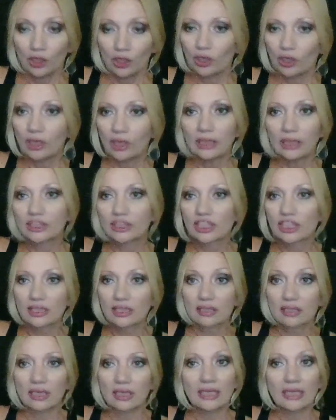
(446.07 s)

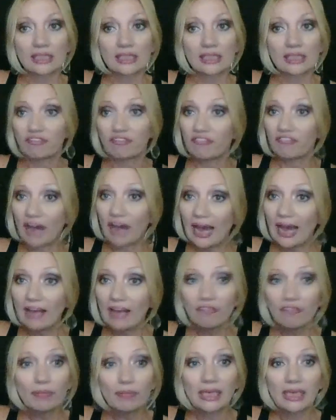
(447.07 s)
It's a
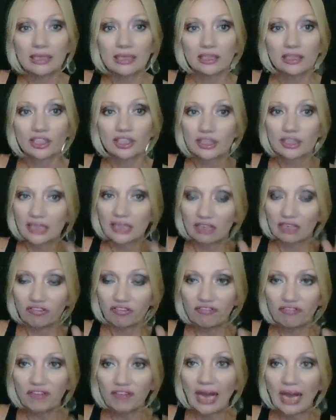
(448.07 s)
5 minutes, just take
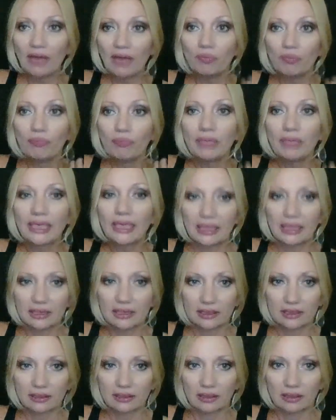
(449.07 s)
5
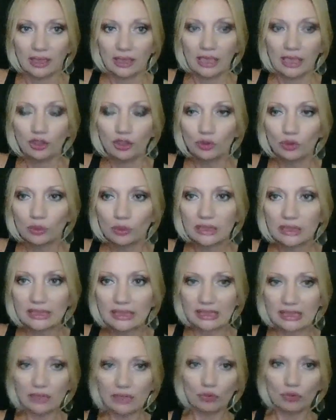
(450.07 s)
minutes and you will
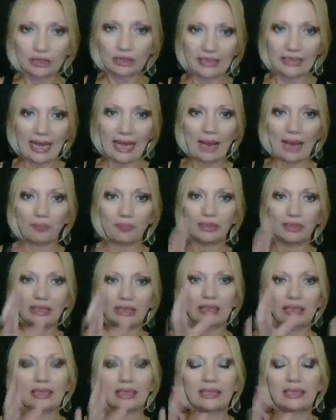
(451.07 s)
see what's
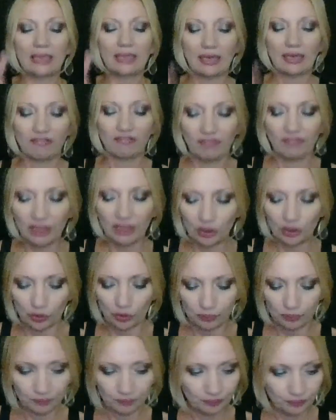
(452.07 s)
happening in that video.
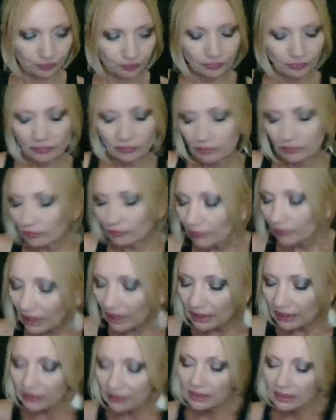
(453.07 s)

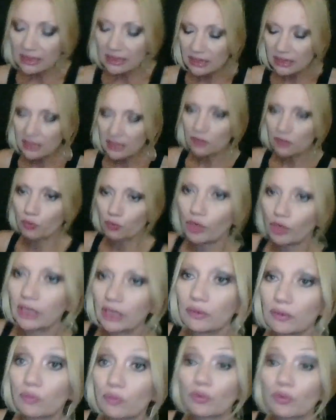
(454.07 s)
And this is
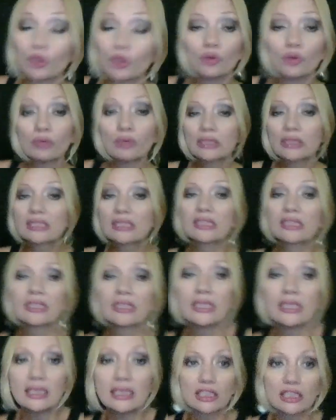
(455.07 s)
what you will
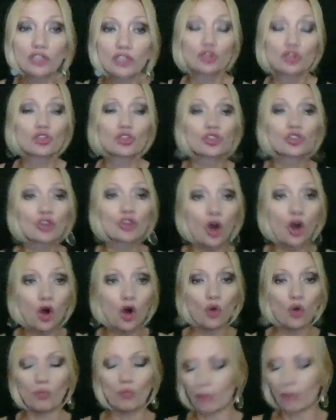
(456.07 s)
see this
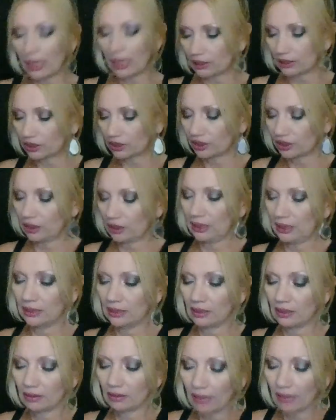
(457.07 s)
so much. And
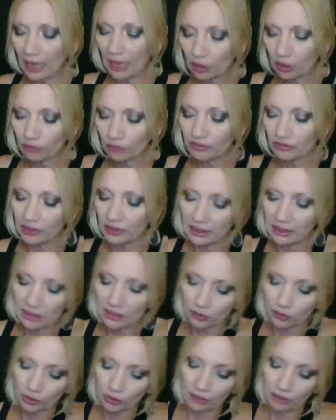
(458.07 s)
a lot of
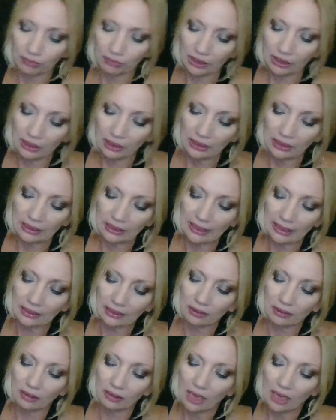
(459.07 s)
this, what I'm getting at,
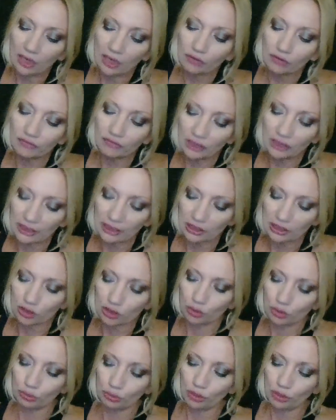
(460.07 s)
a lot of this
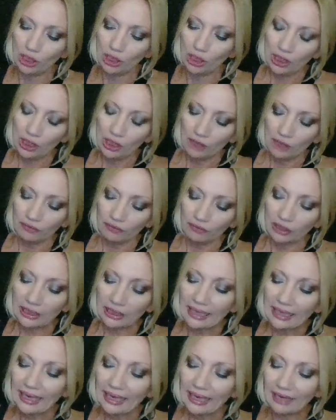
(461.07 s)
too, we're going
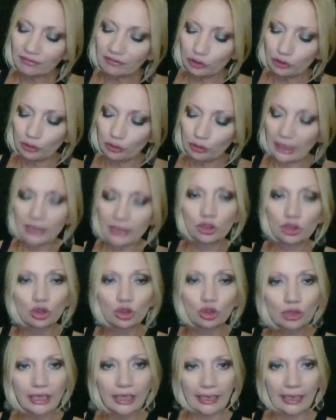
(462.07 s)
to have to
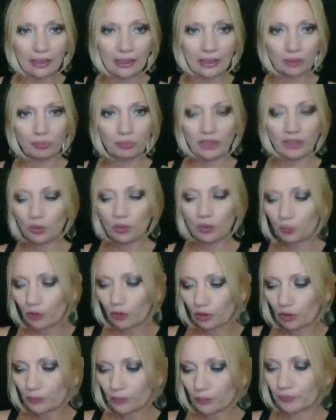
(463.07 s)
educate
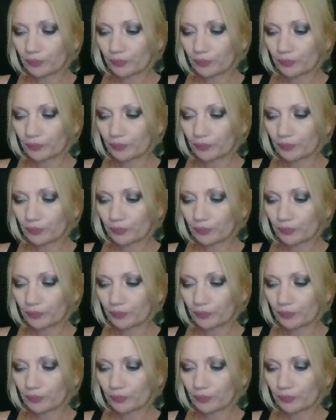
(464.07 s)
people